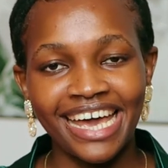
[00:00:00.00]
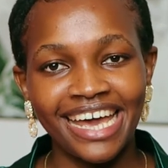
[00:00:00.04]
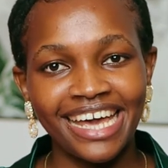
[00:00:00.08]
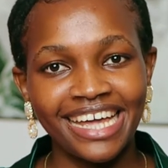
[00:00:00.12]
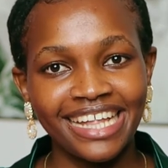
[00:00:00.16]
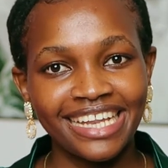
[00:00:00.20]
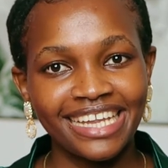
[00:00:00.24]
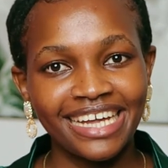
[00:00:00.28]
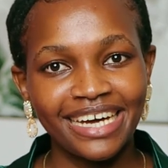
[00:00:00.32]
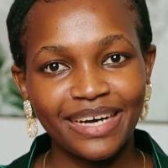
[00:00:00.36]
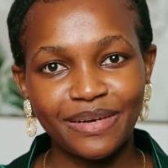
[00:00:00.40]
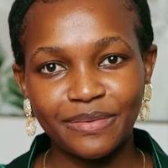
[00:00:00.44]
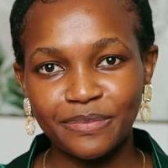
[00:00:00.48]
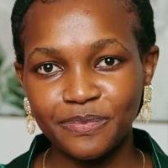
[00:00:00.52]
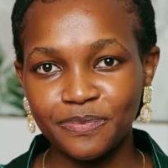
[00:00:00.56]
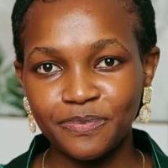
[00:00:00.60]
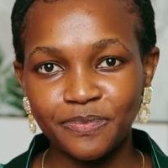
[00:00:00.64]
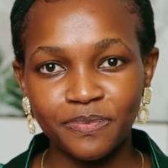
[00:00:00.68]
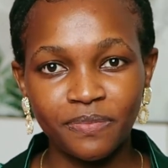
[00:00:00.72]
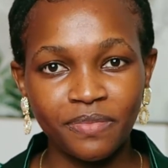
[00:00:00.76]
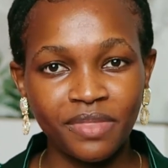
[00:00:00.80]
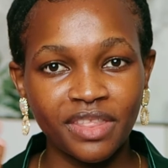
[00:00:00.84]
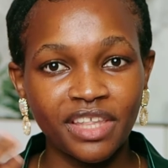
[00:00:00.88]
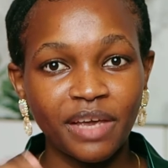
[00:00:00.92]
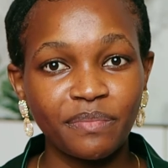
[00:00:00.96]
And there
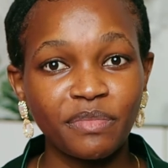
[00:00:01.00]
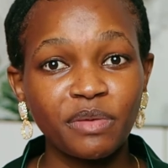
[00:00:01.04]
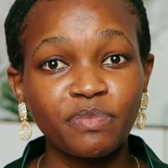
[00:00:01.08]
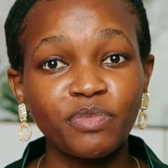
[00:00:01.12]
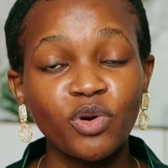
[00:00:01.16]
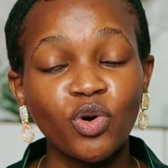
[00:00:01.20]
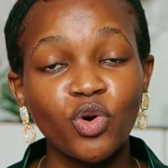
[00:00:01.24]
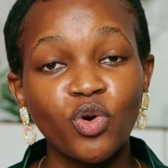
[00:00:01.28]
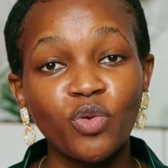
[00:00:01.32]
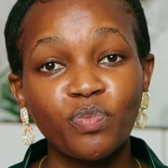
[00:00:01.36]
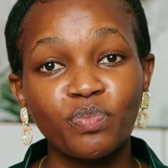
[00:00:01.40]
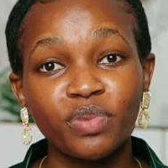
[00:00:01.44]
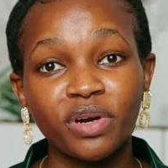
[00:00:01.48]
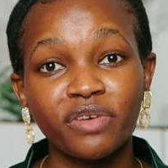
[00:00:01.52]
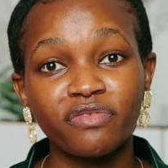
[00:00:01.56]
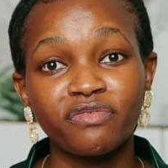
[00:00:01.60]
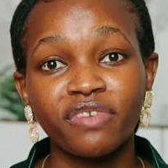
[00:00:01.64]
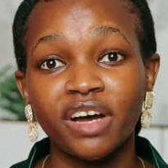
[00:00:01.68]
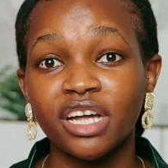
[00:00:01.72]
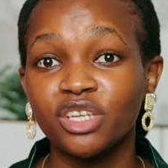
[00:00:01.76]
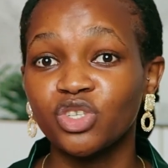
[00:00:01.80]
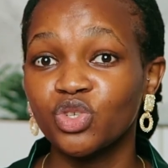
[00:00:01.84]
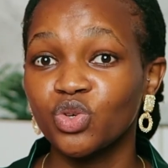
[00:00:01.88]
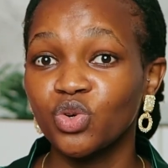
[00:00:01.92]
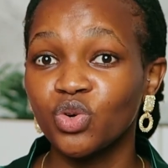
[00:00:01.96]
are people who
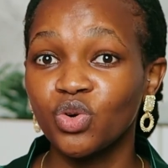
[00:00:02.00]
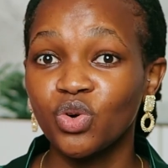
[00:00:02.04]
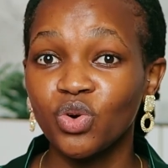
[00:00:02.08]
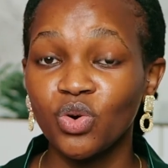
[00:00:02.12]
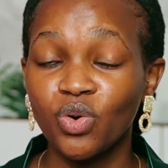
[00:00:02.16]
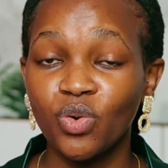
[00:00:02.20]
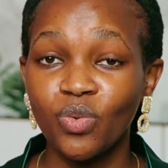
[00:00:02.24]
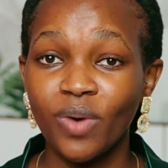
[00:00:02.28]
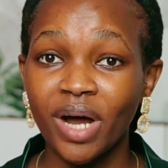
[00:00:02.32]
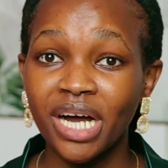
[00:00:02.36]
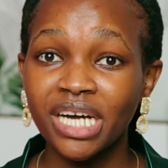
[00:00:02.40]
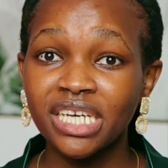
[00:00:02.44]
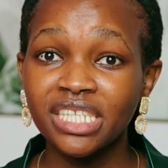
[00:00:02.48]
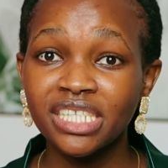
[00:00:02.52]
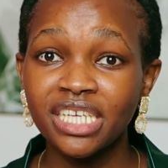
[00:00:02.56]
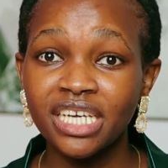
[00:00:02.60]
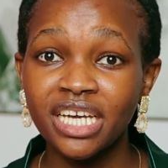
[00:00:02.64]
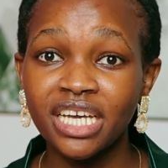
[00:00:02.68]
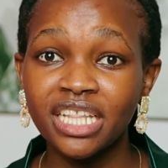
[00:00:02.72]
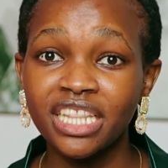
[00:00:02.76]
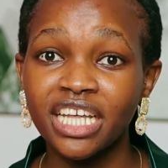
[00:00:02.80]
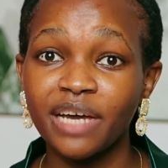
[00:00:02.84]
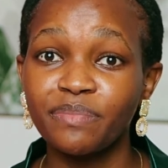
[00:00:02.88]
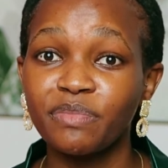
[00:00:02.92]
prefer to go waxing.